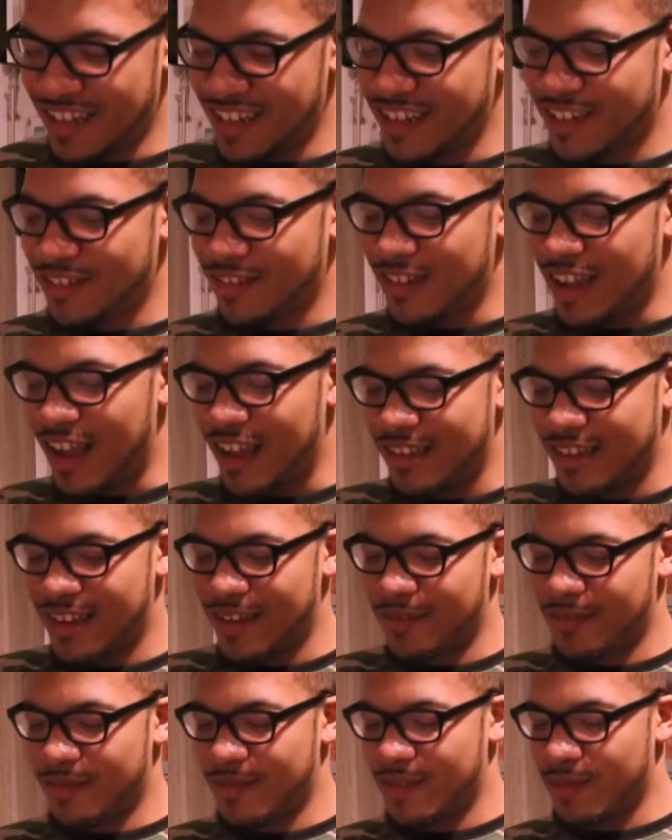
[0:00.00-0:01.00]
like you guys
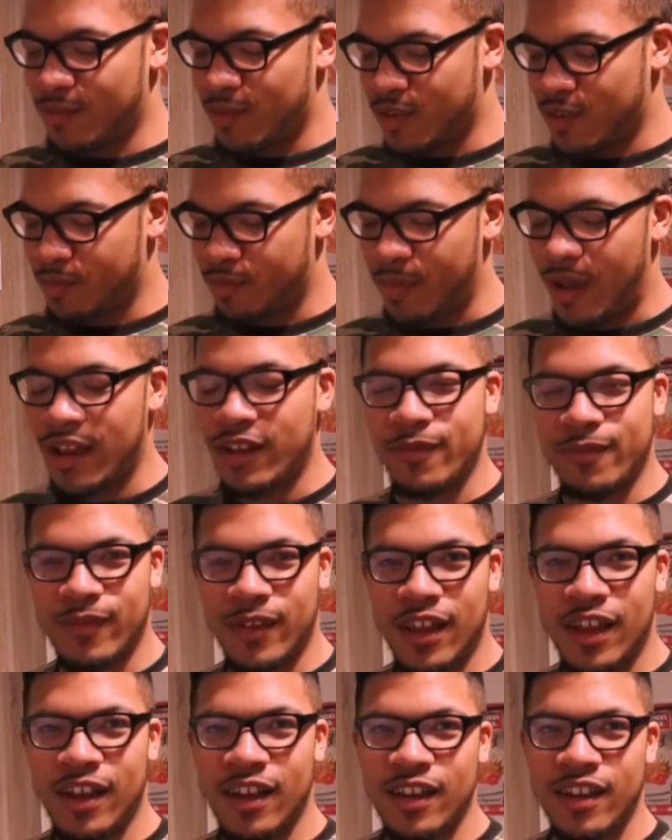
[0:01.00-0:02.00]
have the word
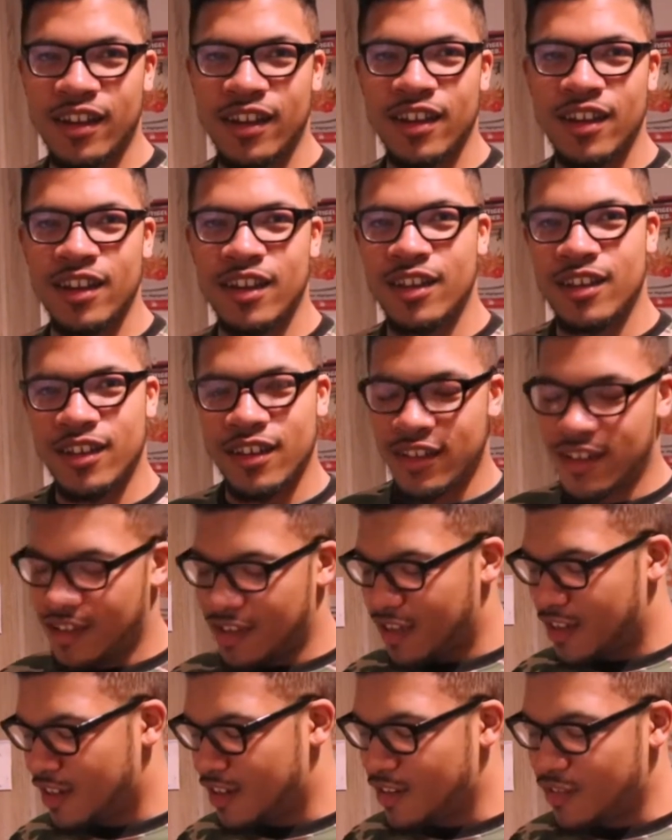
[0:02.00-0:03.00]
butterfly, and
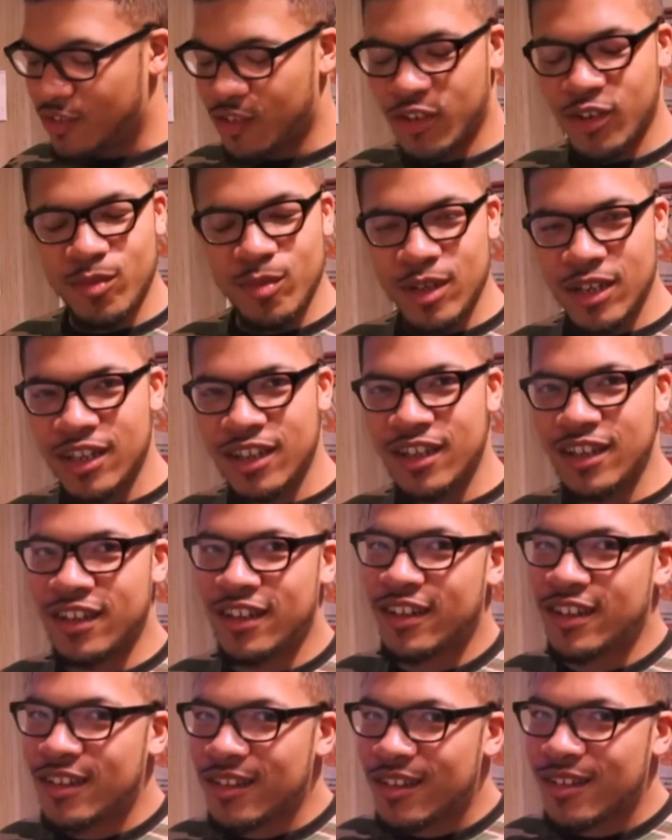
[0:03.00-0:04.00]
in Germany
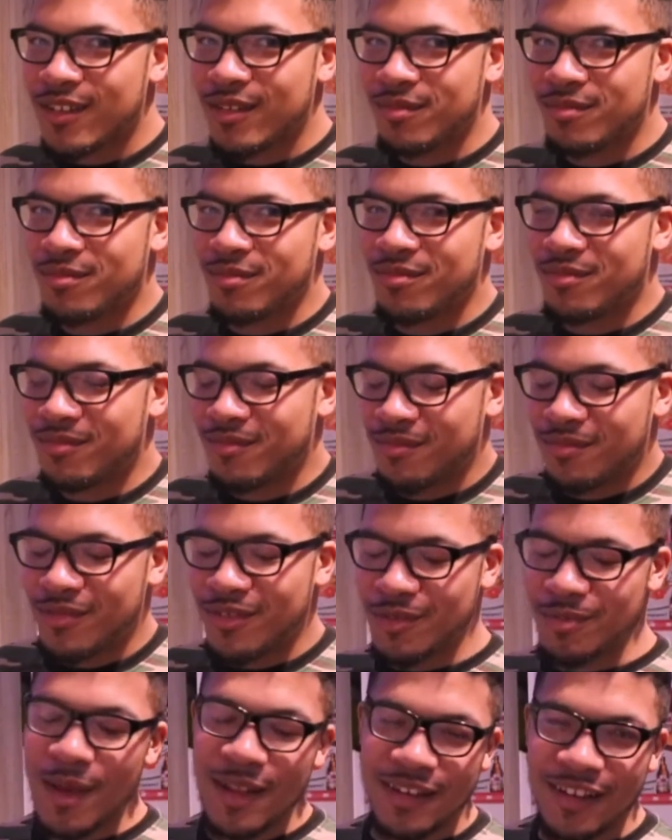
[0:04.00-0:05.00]
it is
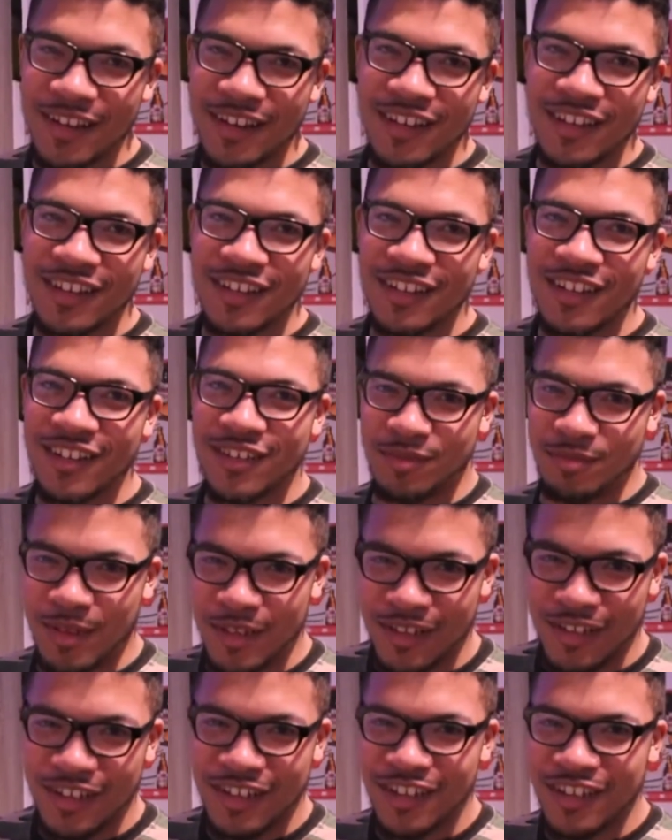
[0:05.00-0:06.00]
Schmetterling, like
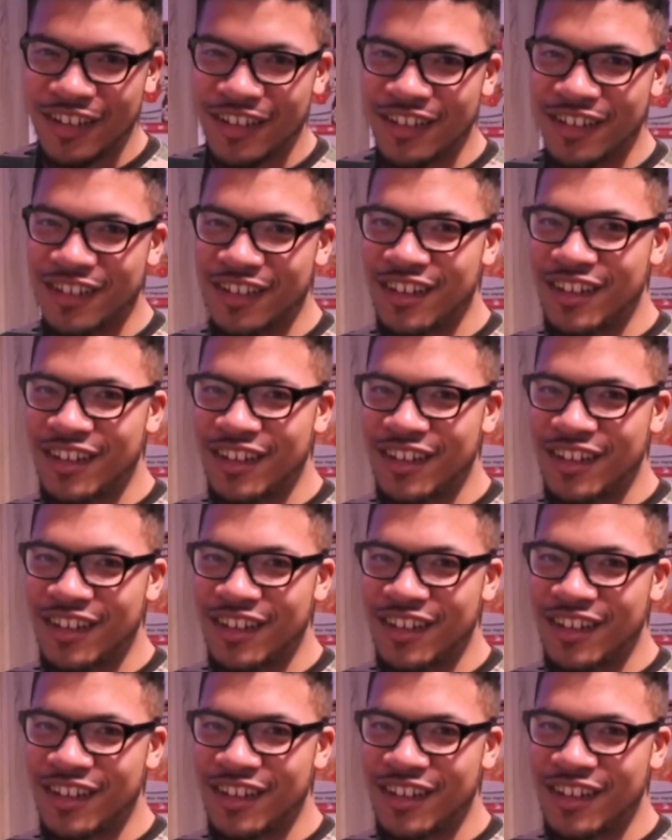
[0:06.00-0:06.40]
Schmetterling.